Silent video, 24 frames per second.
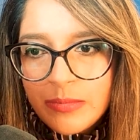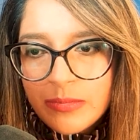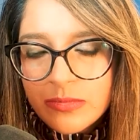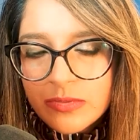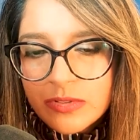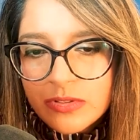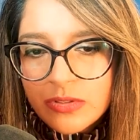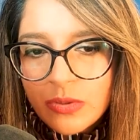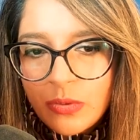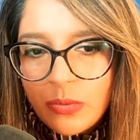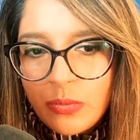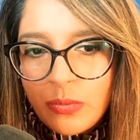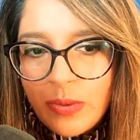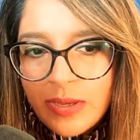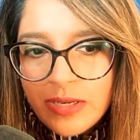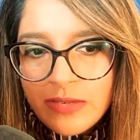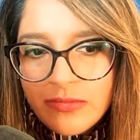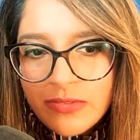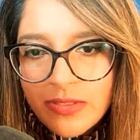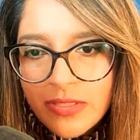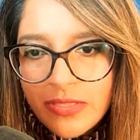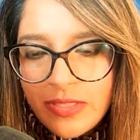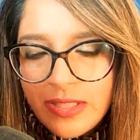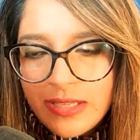So one
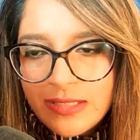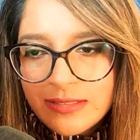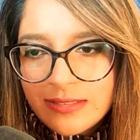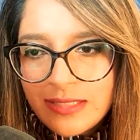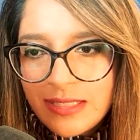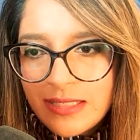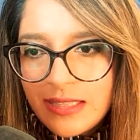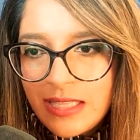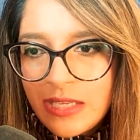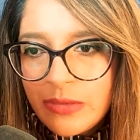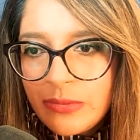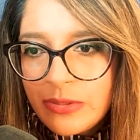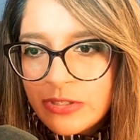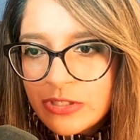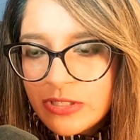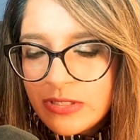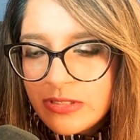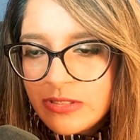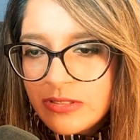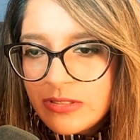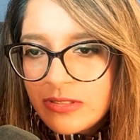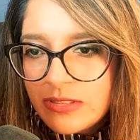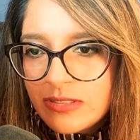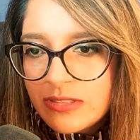of the things that I think we
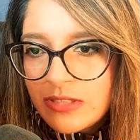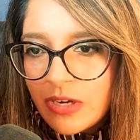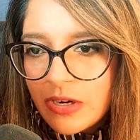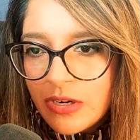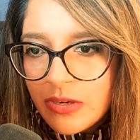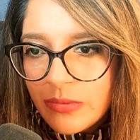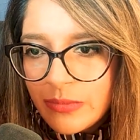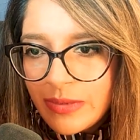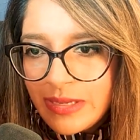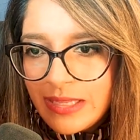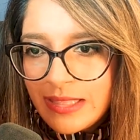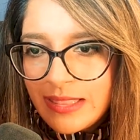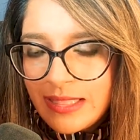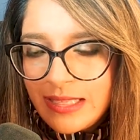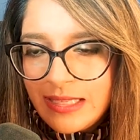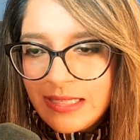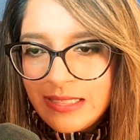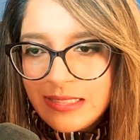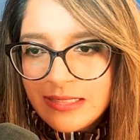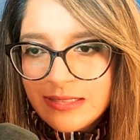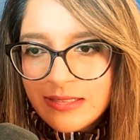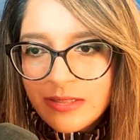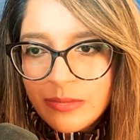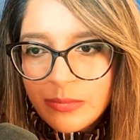should start with
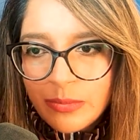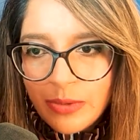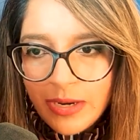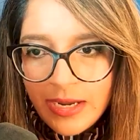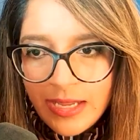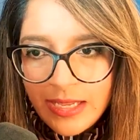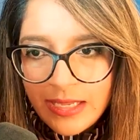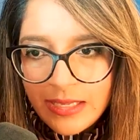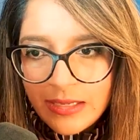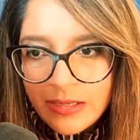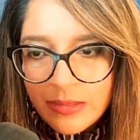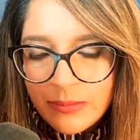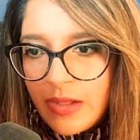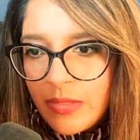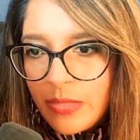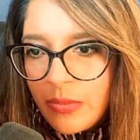is the brain.